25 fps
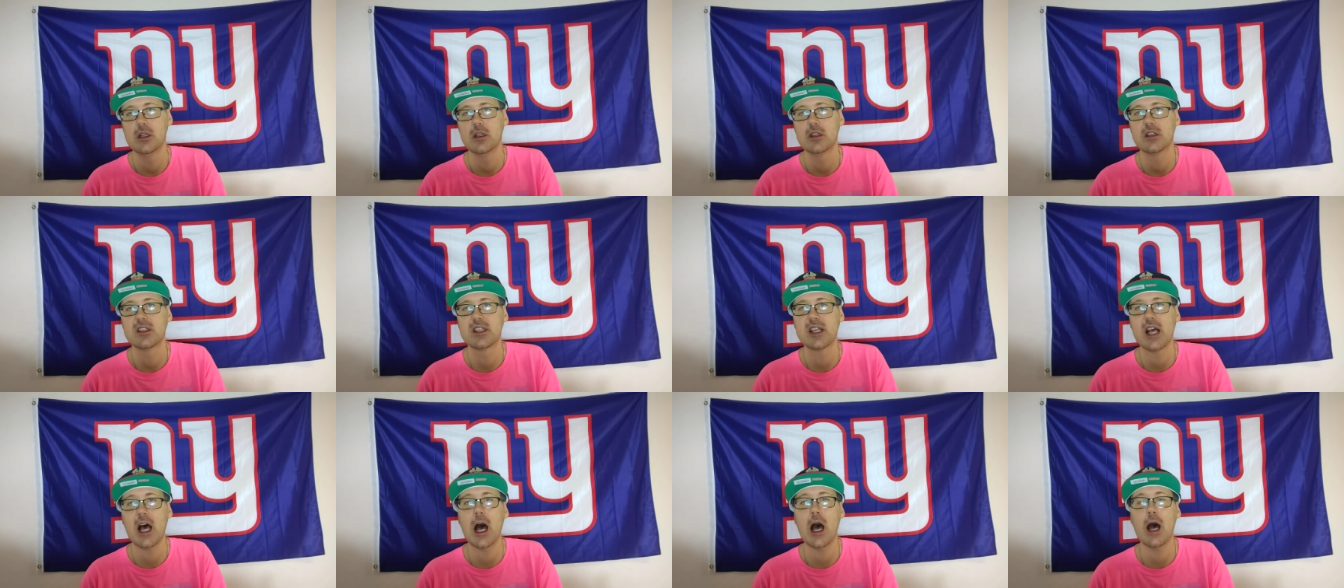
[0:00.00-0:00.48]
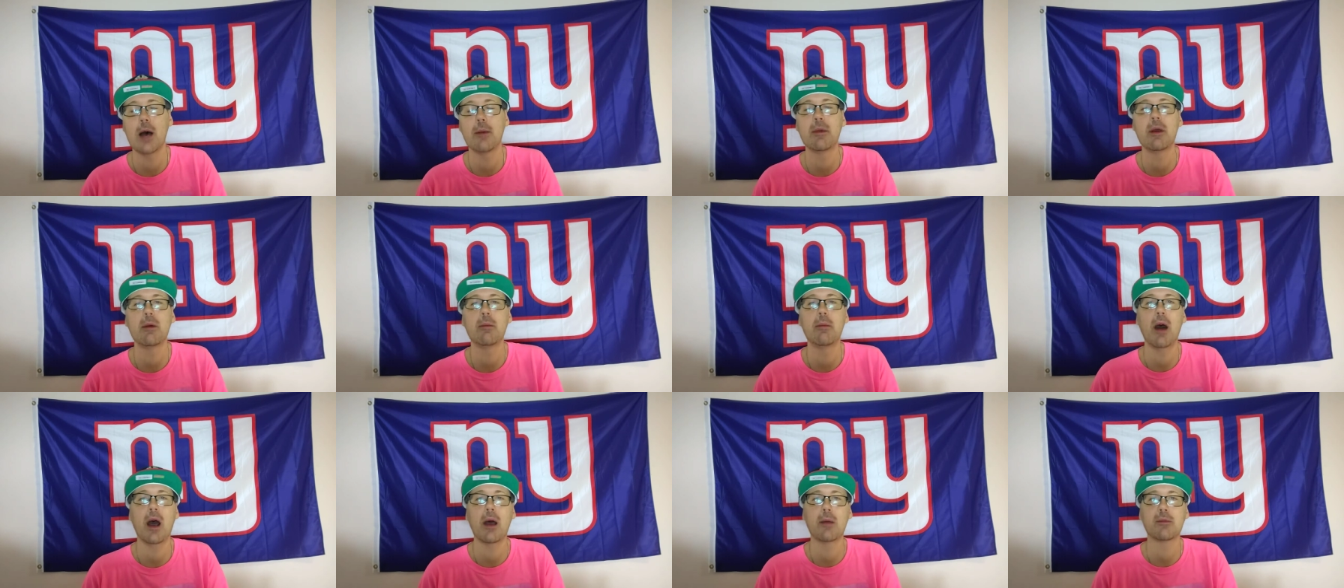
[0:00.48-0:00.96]
Tom
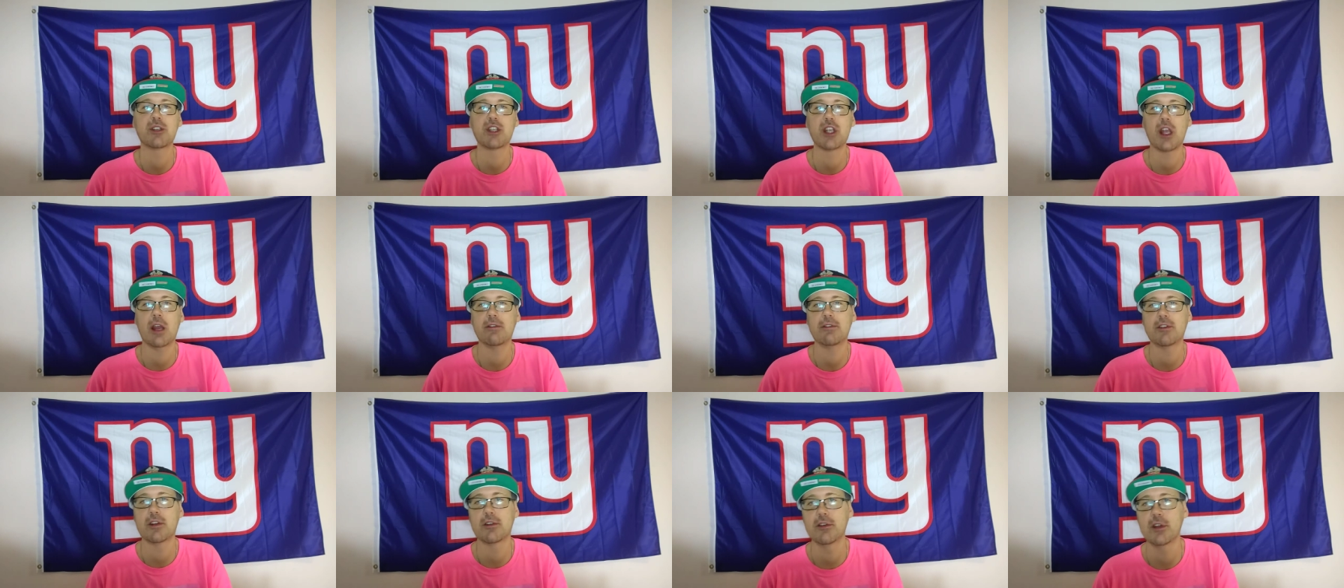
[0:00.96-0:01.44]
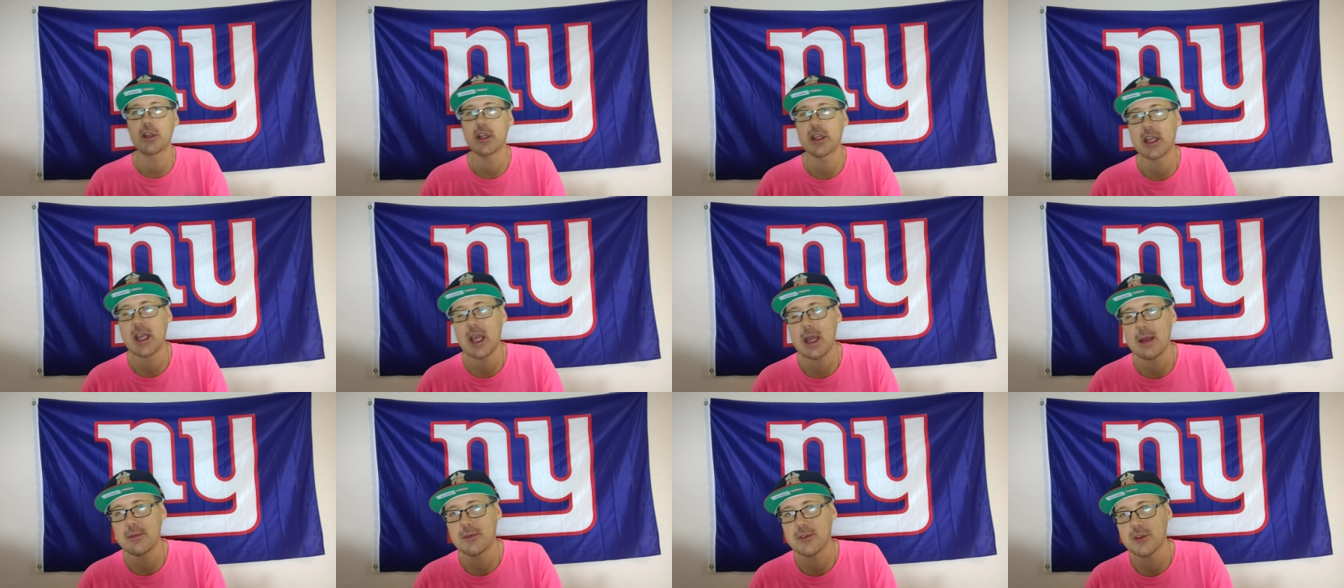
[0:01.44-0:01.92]
and Mom Schefter really
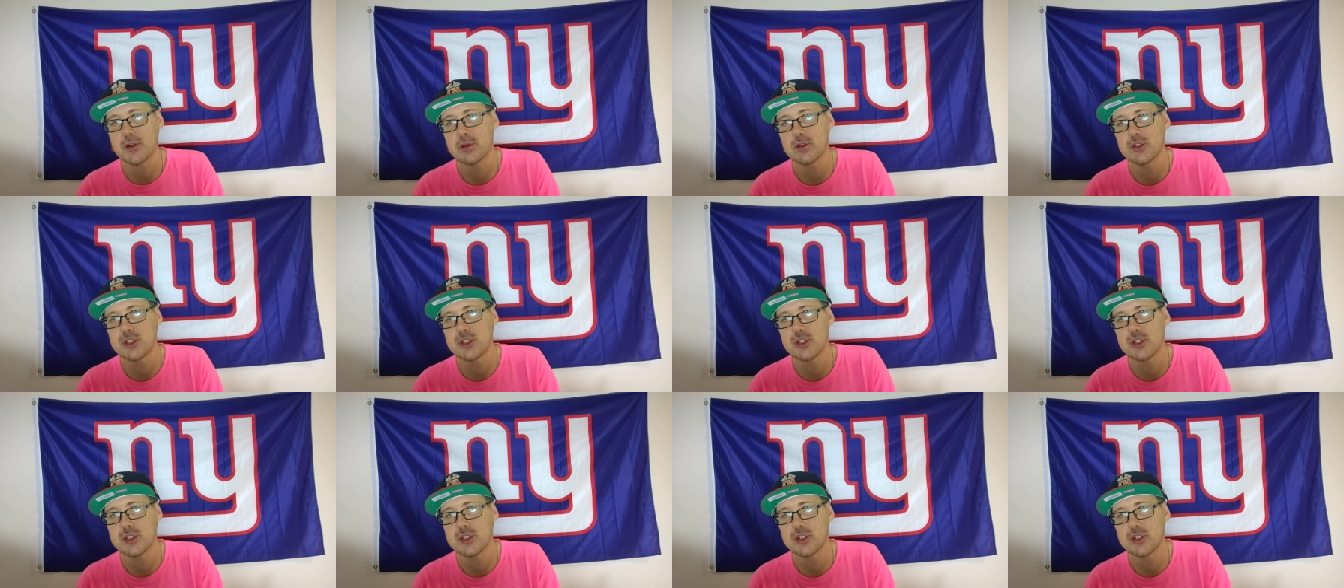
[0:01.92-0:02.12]
came through.